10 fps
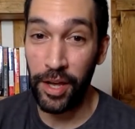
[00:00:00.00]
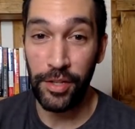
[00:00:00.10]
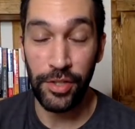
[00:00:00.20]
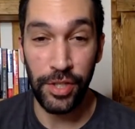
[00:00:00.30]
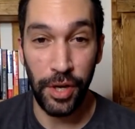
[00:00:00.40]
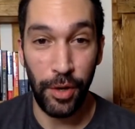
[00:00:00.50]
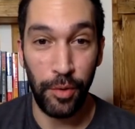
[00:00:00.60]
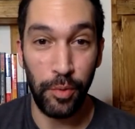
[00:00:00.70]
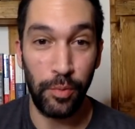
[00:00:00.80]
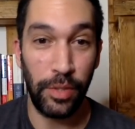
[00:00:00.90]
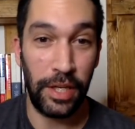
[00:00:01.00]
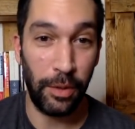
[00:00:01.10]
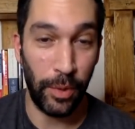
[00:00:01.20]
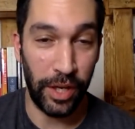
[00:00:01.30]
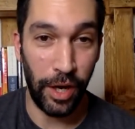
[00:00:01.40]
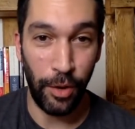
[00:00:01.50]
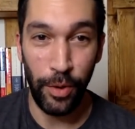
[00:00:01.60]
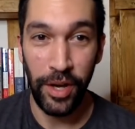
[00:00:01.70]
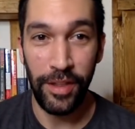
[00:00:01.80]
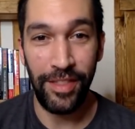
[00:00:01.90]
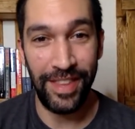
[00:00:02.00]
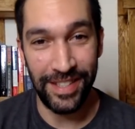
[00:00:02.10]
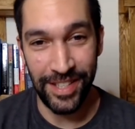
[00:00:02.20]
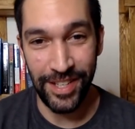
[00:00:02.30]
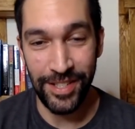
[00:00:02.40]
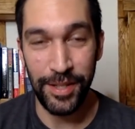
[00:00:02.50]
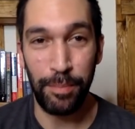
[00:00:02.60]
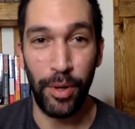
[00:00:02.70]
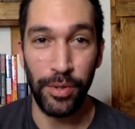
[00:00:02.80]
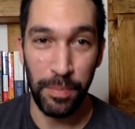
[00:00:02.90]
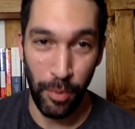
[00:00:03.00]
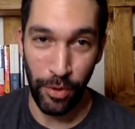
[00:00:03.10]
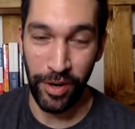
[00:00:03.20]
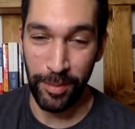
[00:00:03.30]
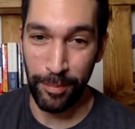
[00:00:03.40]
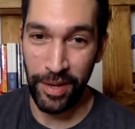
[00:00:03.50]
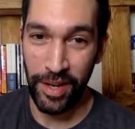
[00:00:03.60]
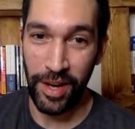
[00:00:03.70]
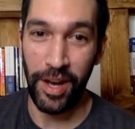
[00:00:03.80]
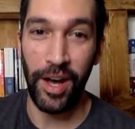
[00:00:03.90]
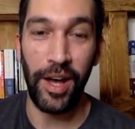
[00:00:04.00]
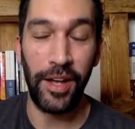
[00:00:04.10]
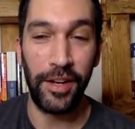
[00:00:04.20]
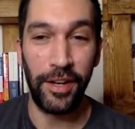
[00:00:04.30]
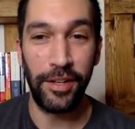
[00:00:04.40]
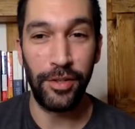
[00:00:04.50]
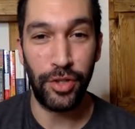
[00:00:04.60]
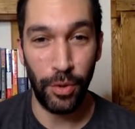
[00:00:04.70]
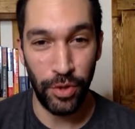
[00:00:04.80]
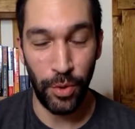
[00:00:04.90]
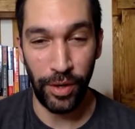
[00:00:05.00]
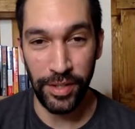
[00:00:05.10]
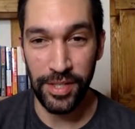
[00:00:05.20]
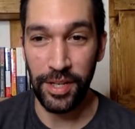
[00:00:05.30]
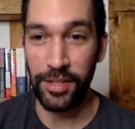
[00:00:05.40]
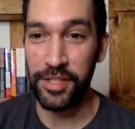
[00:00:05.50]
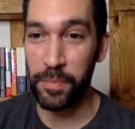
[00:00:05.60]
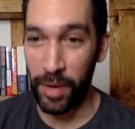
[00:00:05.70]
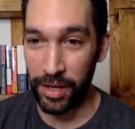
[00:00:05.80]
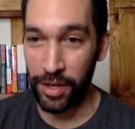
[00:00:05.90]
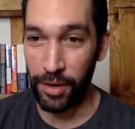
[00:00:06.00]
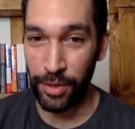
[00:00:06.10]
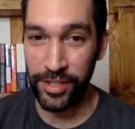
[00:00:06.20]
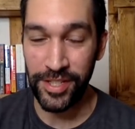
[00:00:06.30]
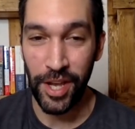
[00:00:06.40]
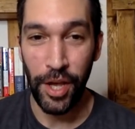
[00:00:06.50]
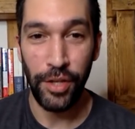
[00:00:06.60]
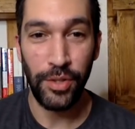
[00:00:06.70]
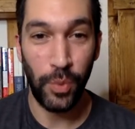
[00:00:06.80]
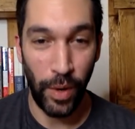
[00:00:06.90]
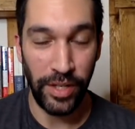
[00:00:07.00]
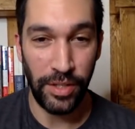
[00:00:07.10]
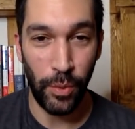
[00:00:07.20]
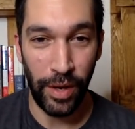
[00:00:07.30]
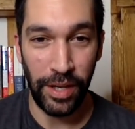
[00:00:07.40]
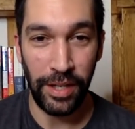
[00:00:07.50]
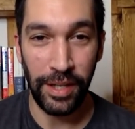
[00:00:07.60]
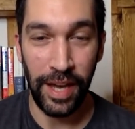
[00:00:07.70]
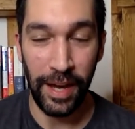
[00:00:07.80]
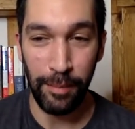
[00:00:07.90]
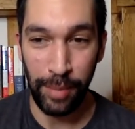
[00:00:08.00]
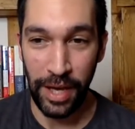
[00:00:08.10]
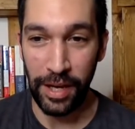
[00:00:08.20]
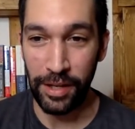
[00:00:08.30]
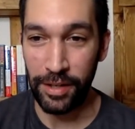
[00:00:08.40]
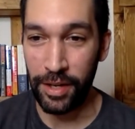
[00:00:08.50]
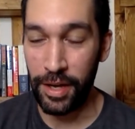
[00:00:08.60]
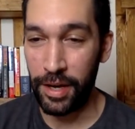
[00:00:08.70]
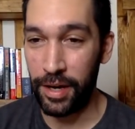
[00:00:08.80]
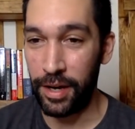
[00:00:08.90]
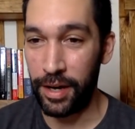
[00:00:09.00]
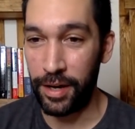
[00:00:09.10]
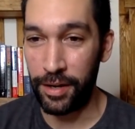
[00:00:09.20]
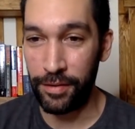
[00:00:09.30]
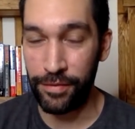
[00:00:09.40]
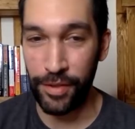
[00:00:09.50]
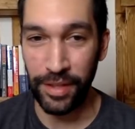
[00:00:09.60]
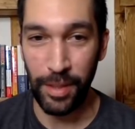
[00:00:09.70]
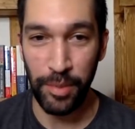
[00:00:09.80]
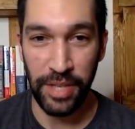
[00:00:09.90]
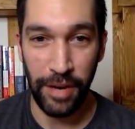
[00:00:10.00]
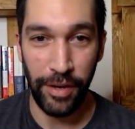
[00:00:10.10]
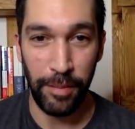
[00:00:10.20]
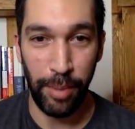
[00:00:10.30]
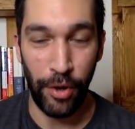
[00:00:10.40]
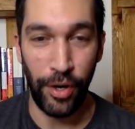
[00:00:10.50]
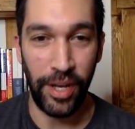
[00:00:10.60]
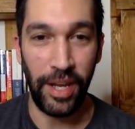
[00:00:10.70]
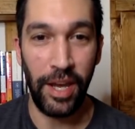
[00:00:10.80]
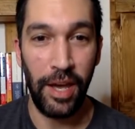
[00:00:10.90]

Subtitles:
So here we go. This is the post-mortem on Joe Jorgensen, Spike Cohen's 2020 campaign for the Libertarian Party,